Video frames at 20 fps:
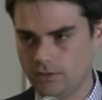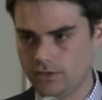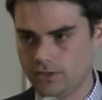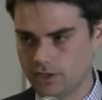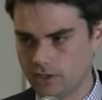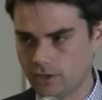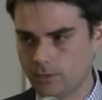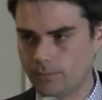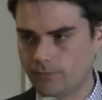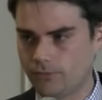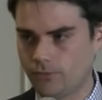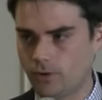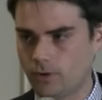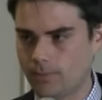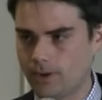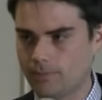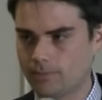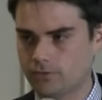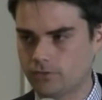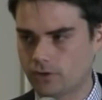The year
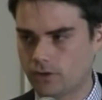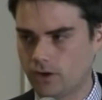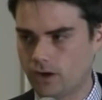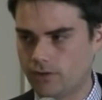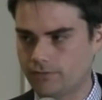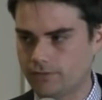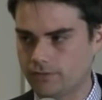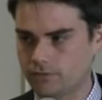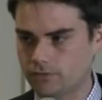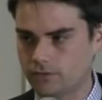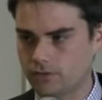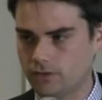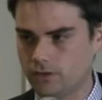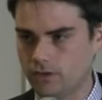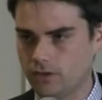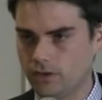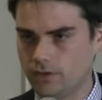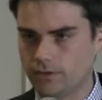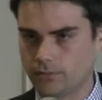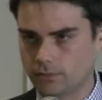before Obama took office,
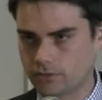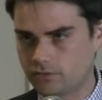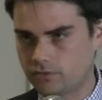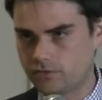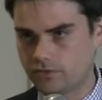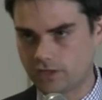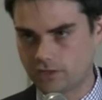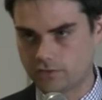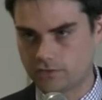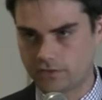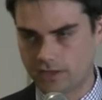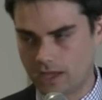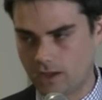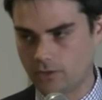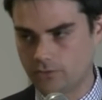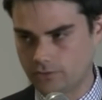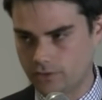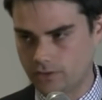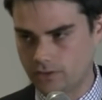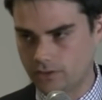there were
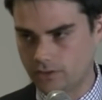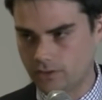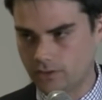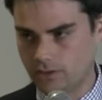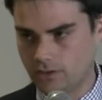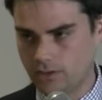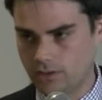6,000